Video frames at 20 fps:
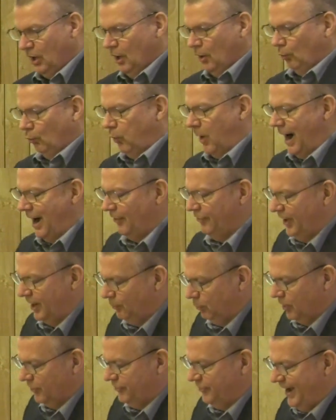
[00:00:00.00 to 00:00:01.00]
While they
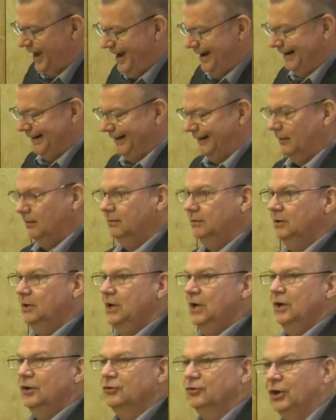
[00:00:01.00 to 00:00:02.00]
were there,
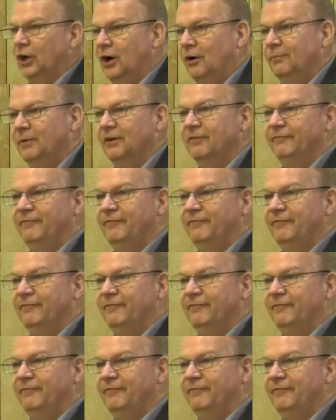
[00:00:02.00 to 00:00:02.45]
some